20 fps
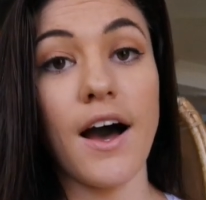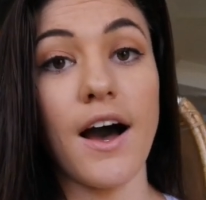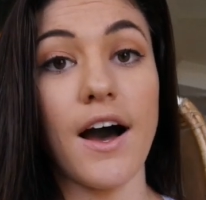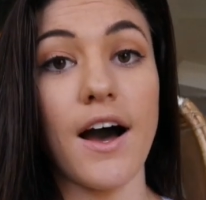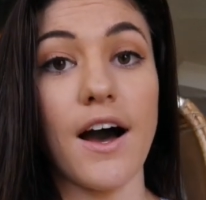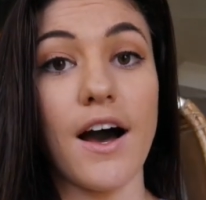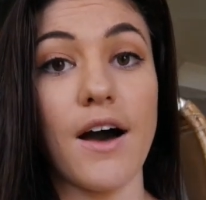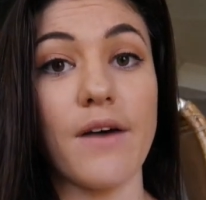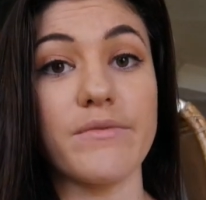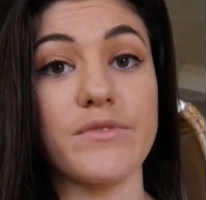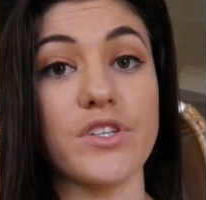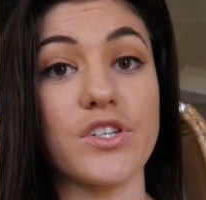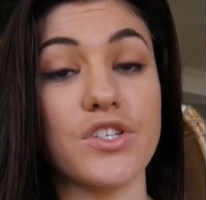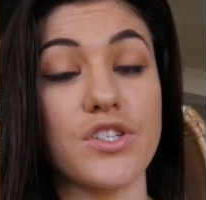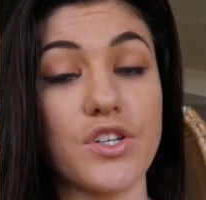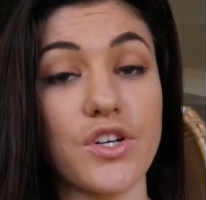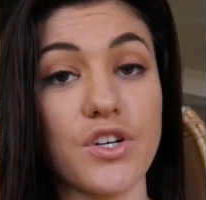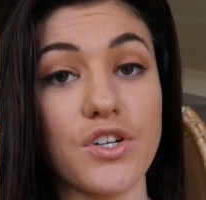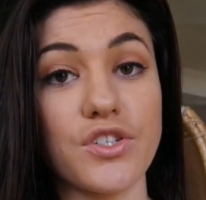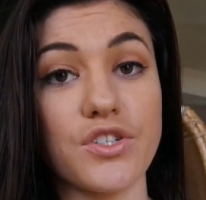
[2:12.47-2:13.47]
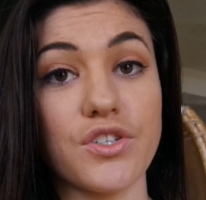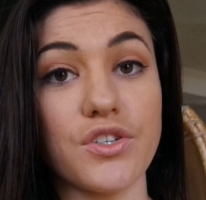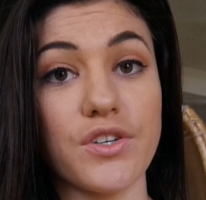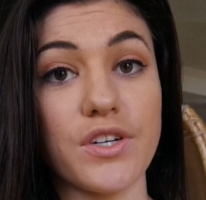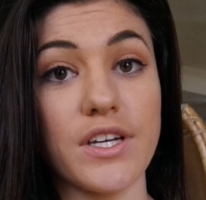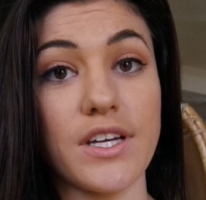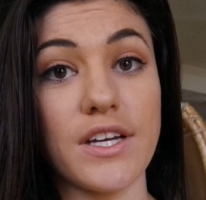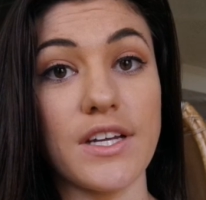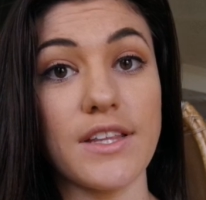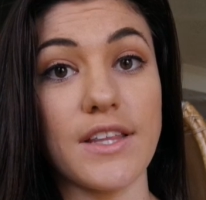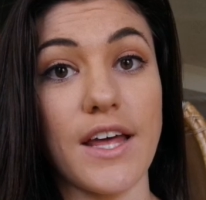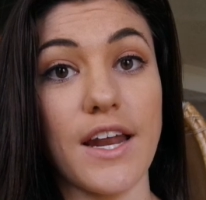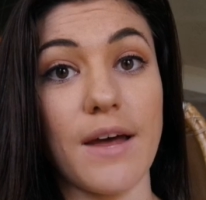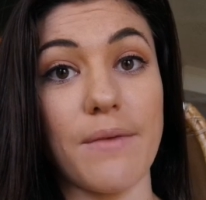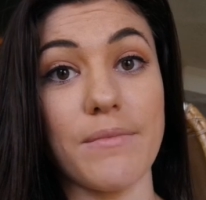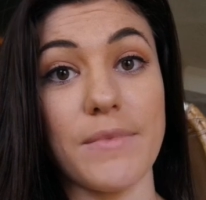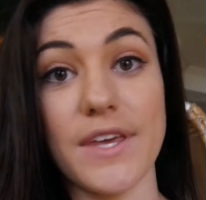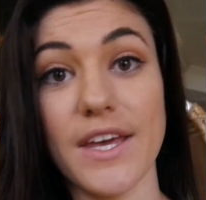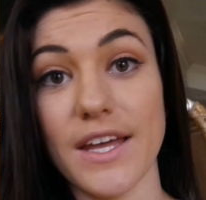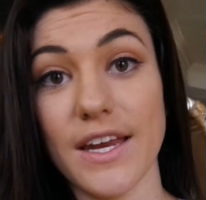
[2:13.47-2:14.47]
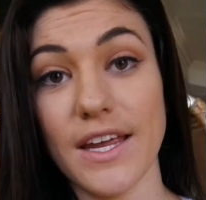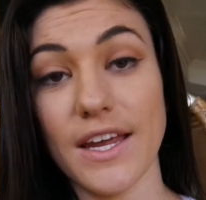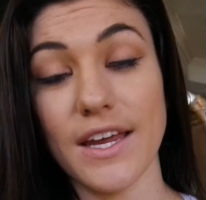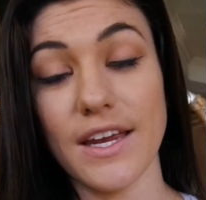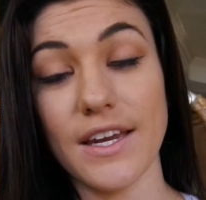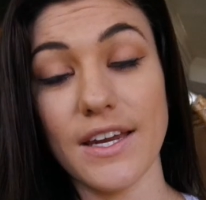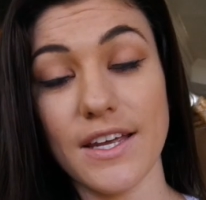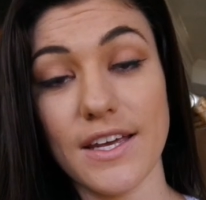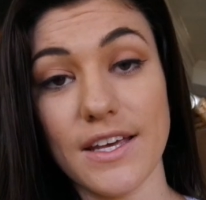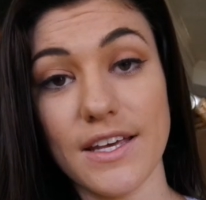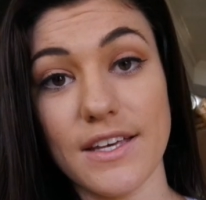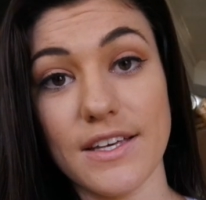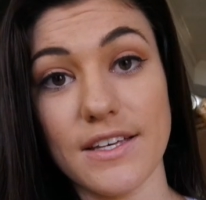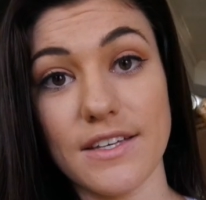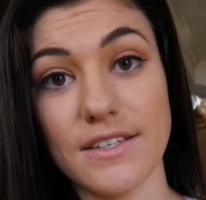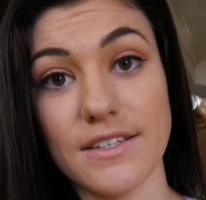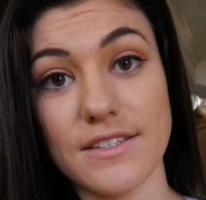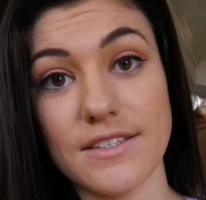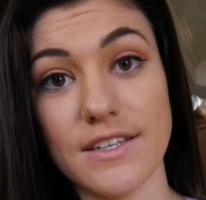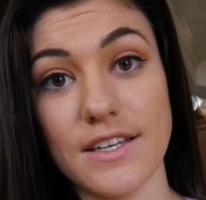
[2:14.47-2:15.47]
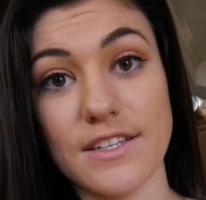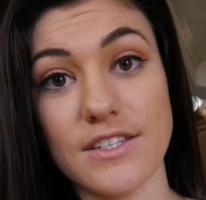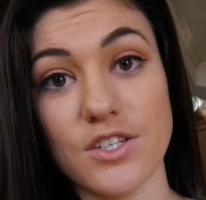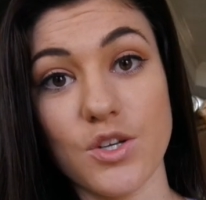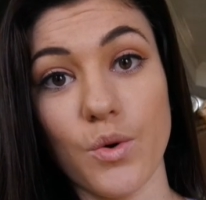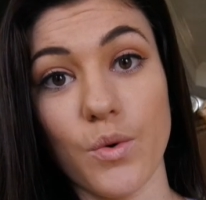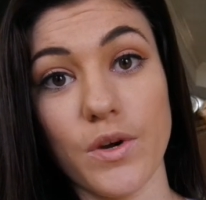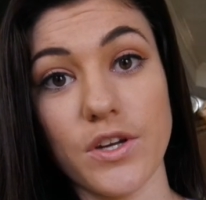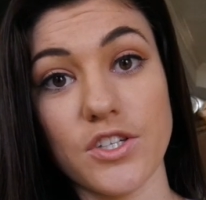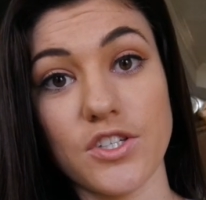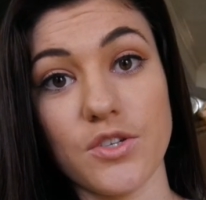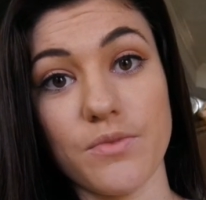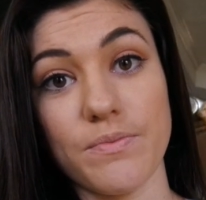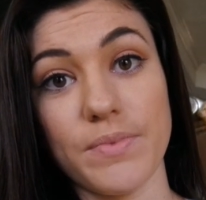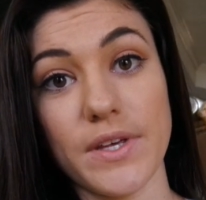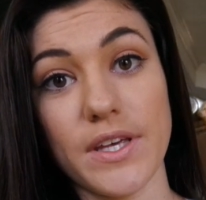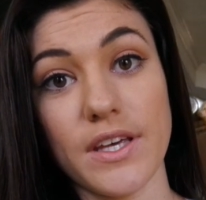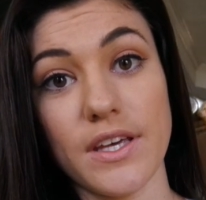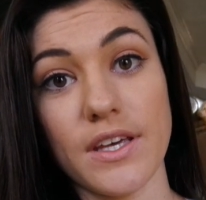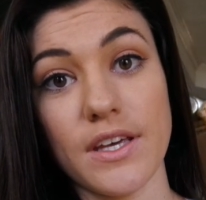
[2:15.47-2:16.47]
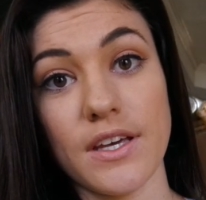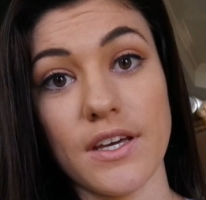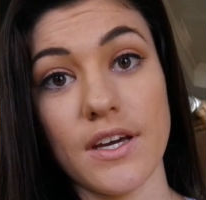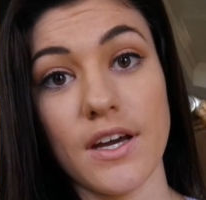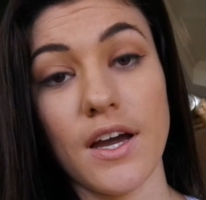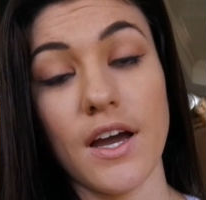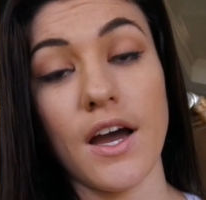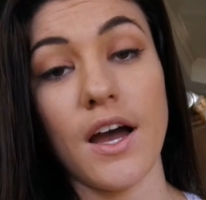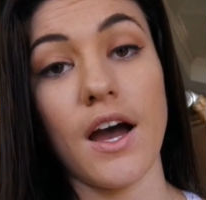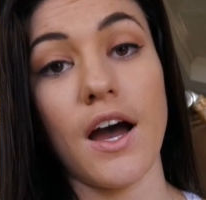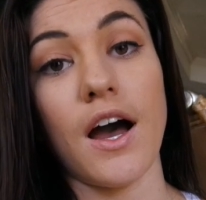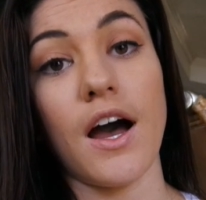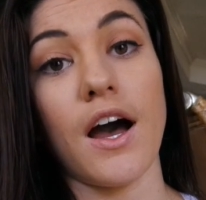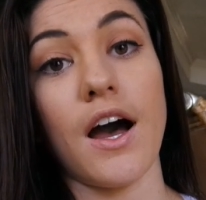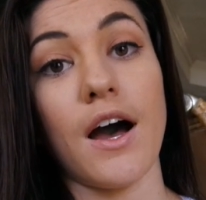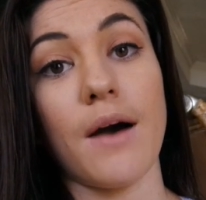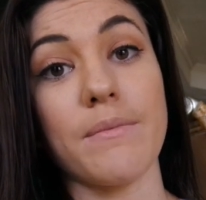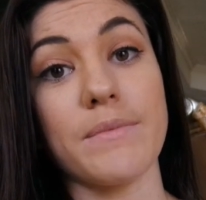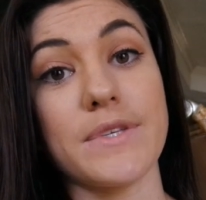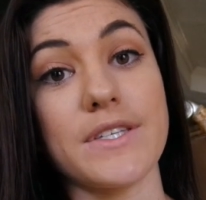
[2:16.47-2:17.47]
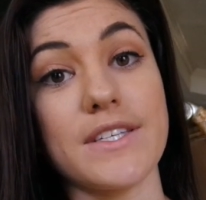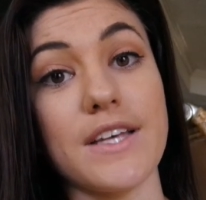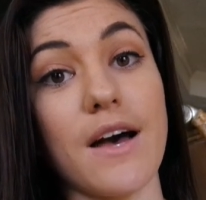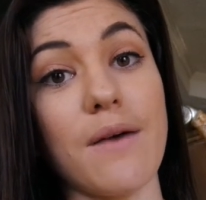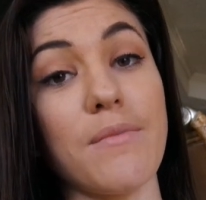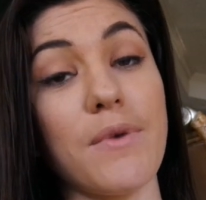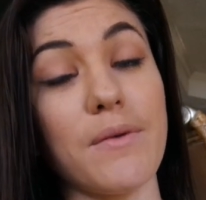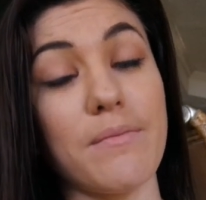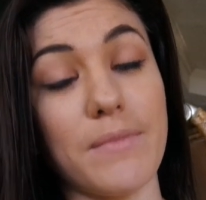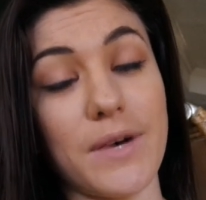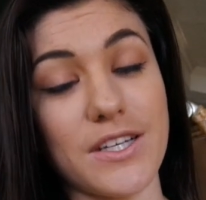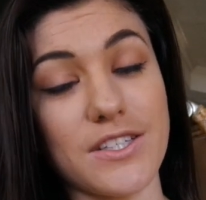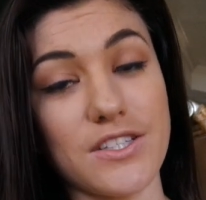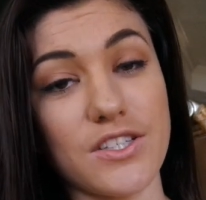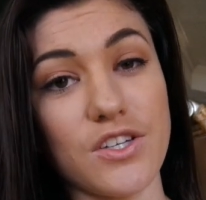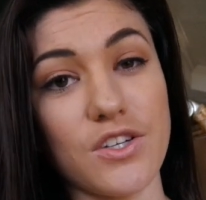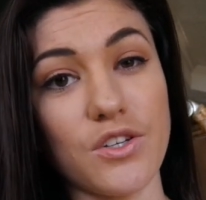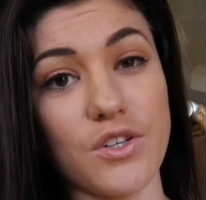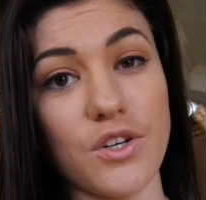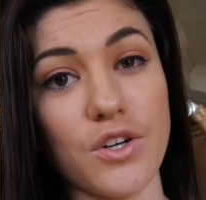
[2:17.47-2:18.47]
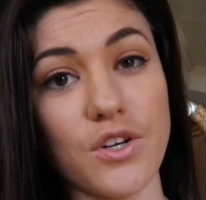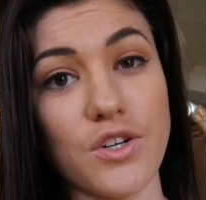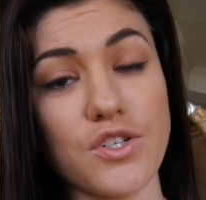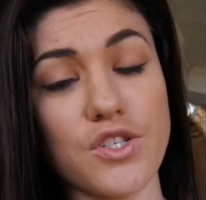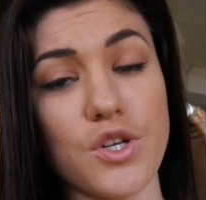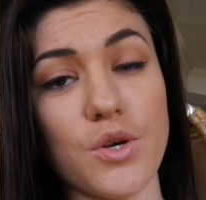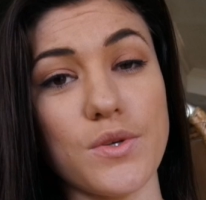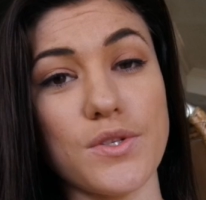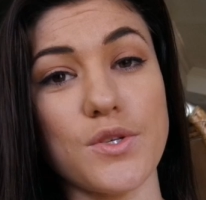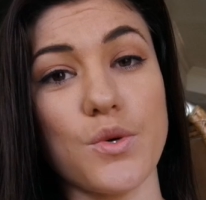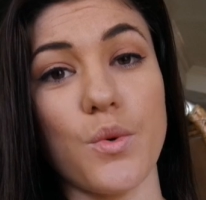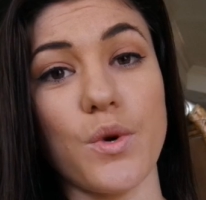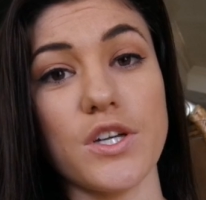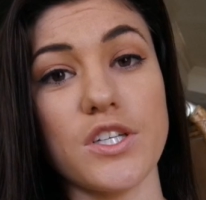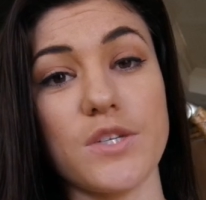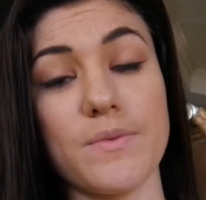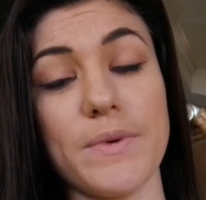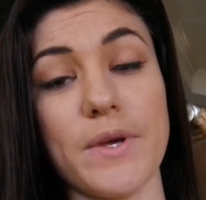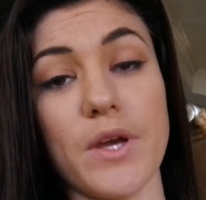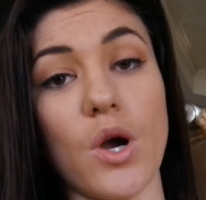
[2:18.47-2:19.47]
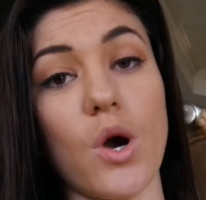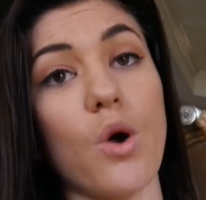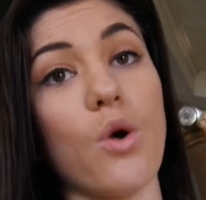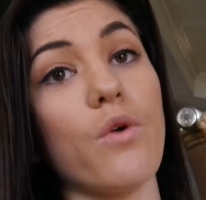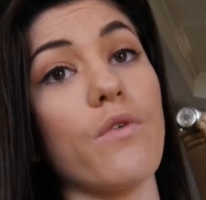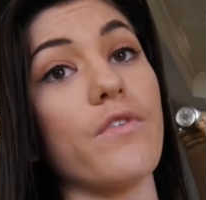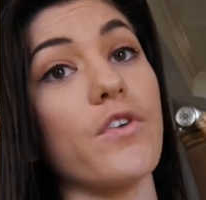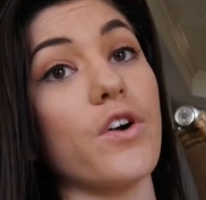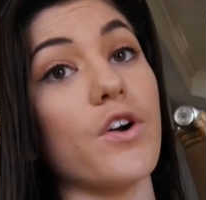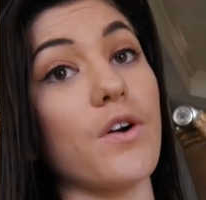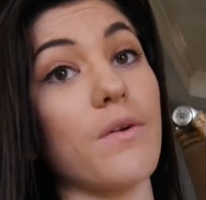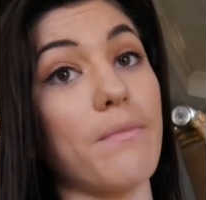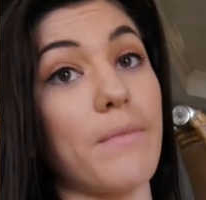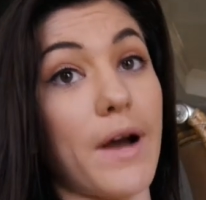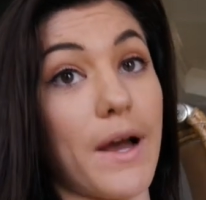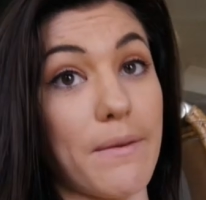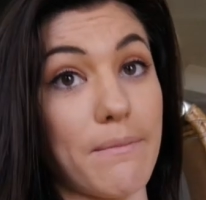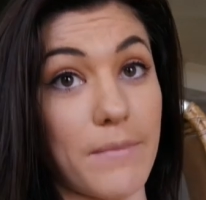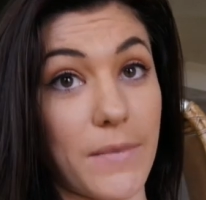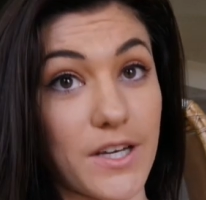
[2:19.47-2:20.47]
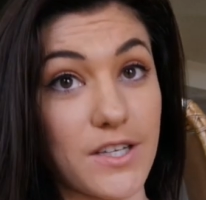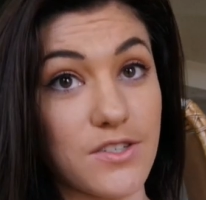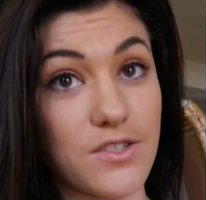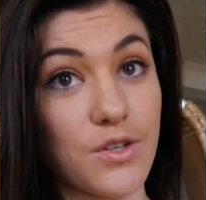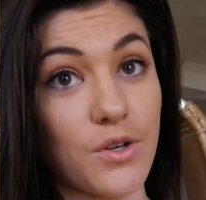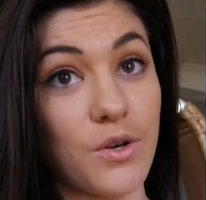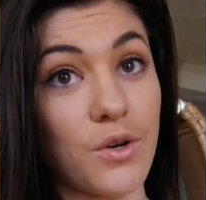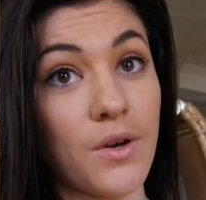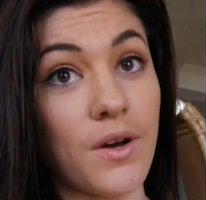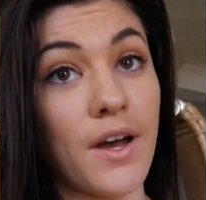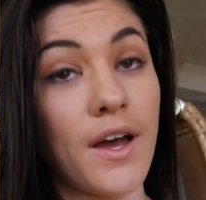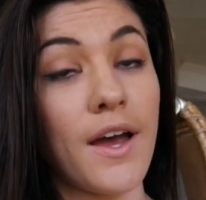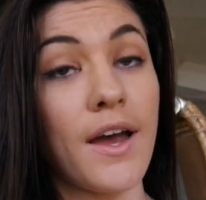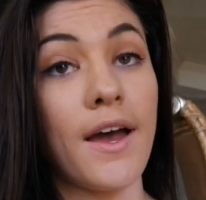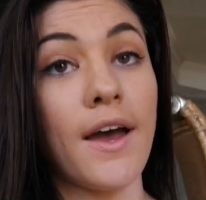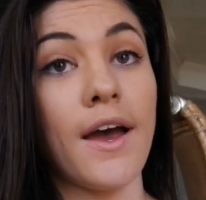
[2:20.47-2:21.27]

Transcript: Um, the surgery that I'm getting is it's going to be um, submuscular, so it's going to be over my muscle.